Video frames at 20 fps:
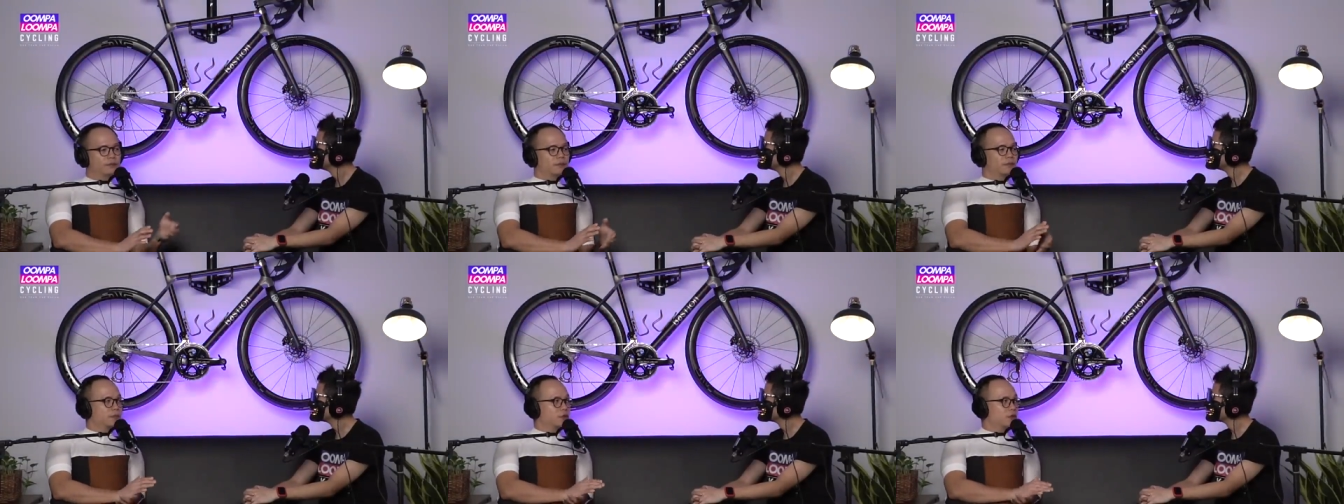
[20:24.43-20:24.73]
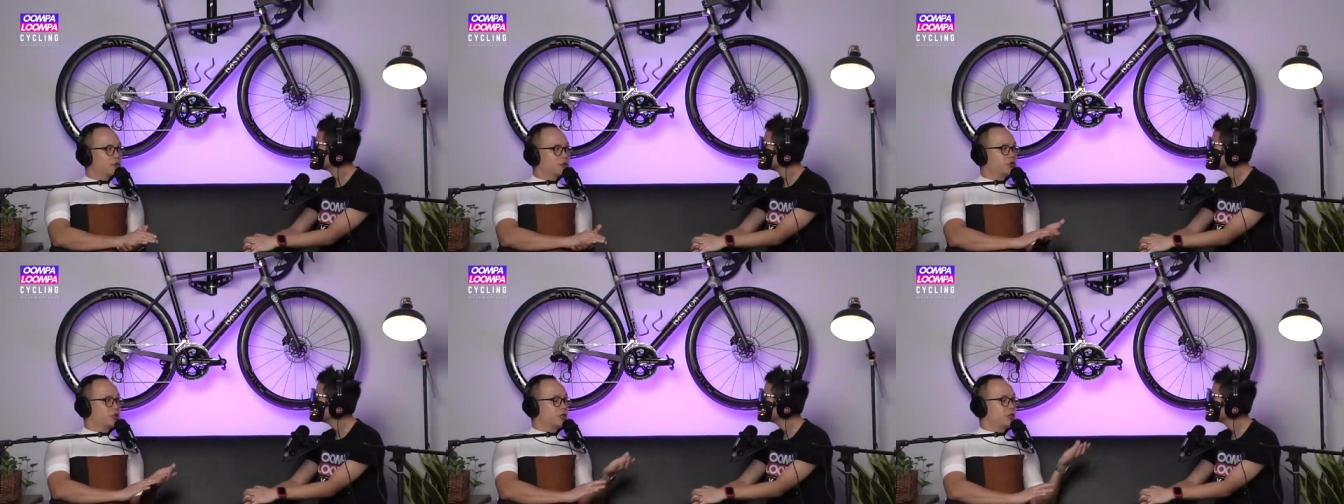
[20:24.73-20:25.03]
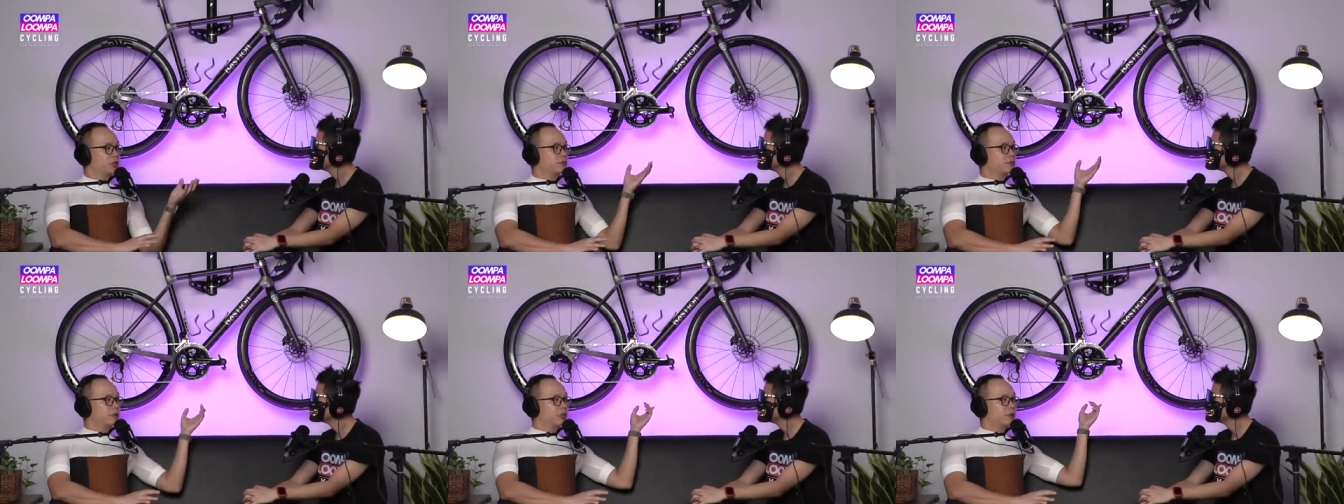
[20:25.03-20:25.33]
Okay. So
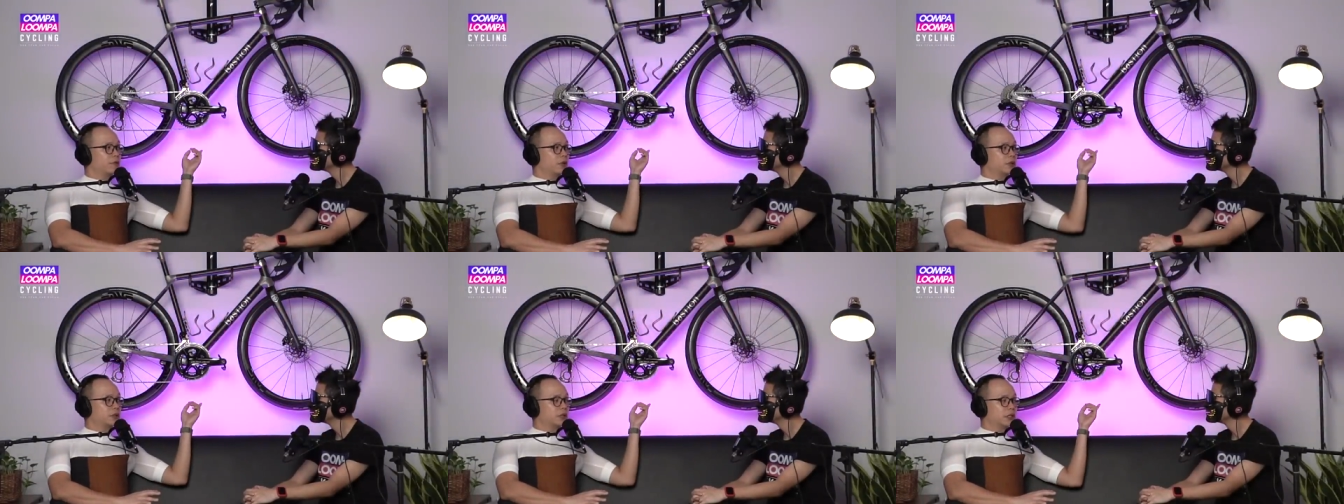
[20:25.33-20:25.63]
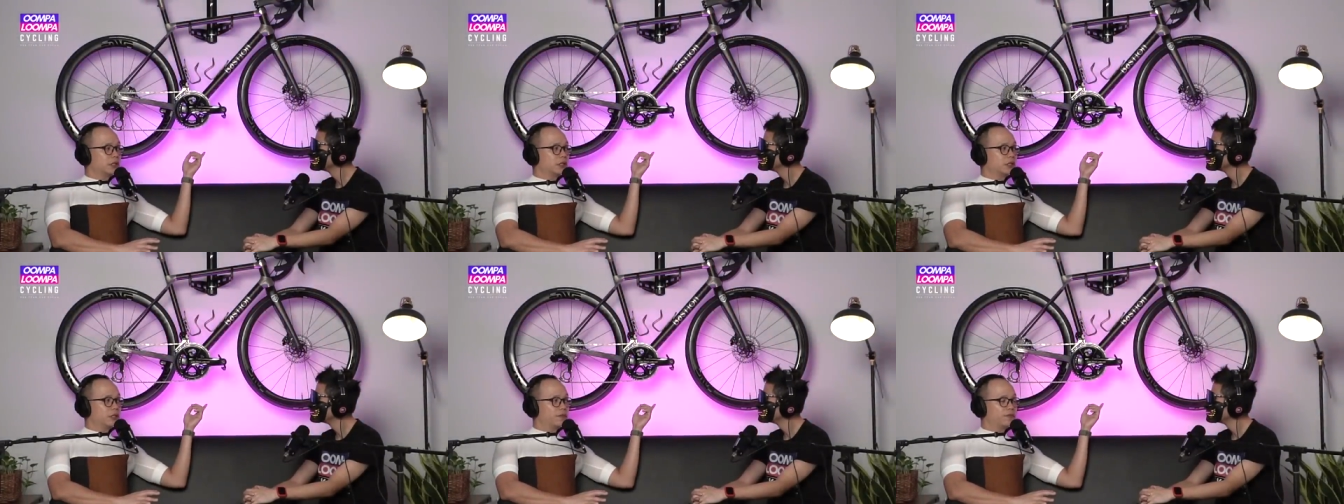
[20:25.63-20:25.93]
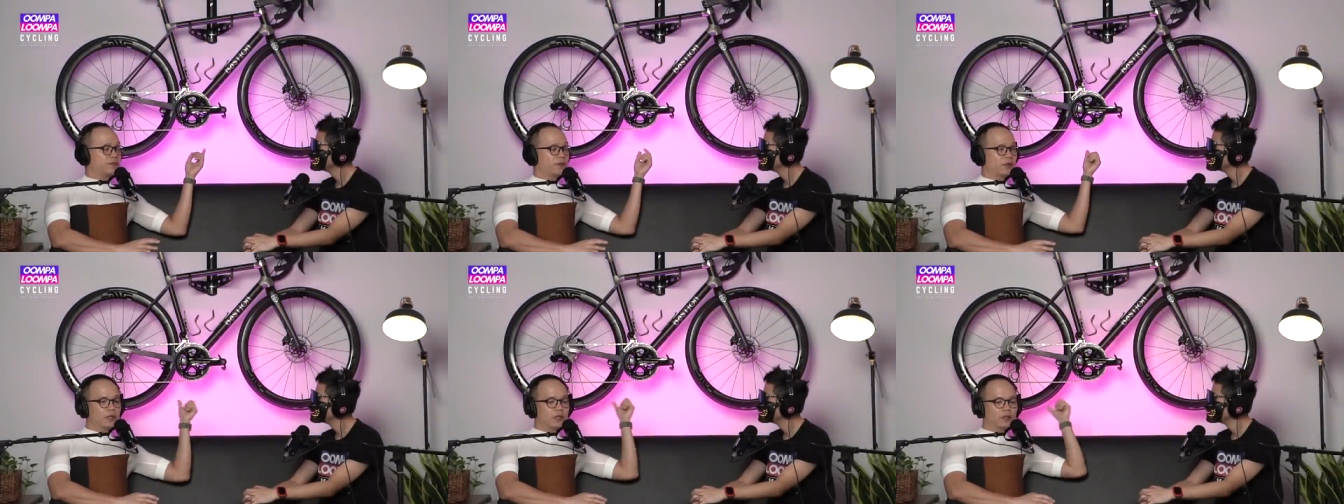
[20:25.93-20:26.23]
usually you run one sixty
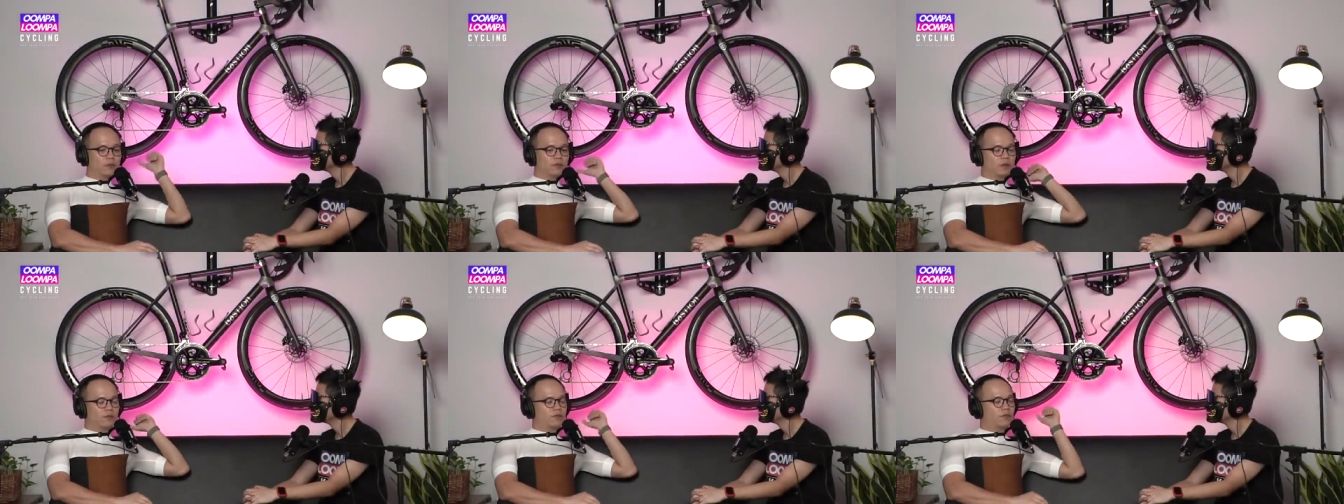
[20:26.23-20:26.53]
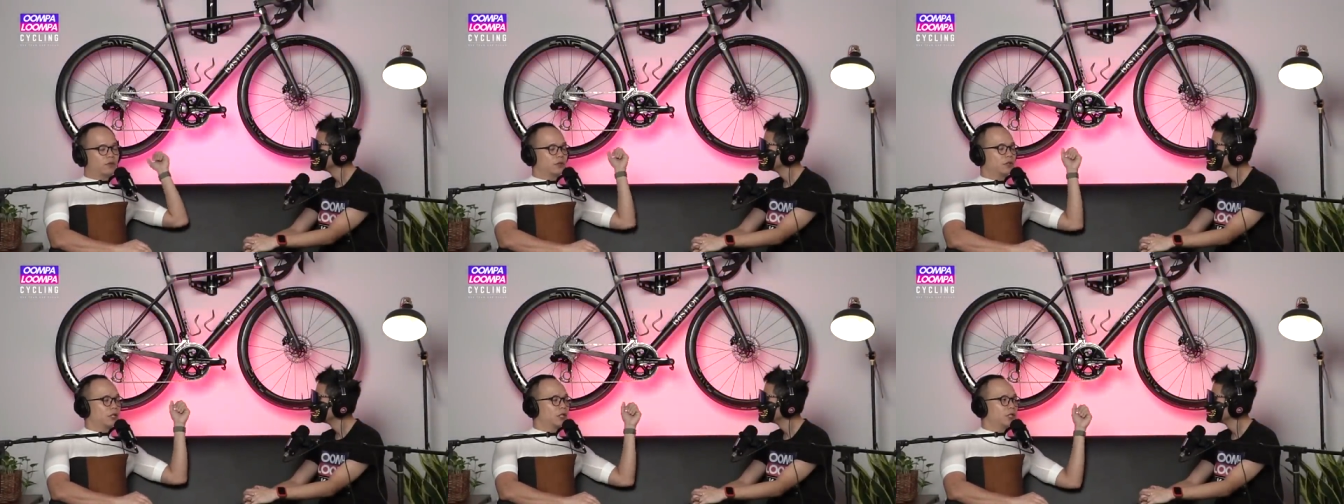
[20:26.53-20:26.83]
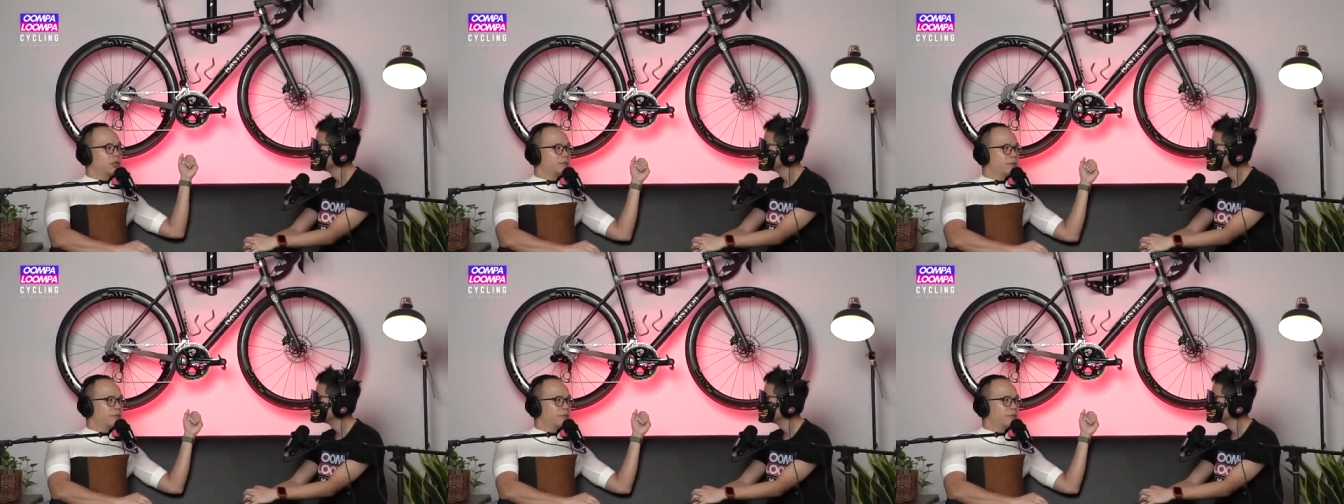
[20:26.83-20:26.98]
in front and one forty at the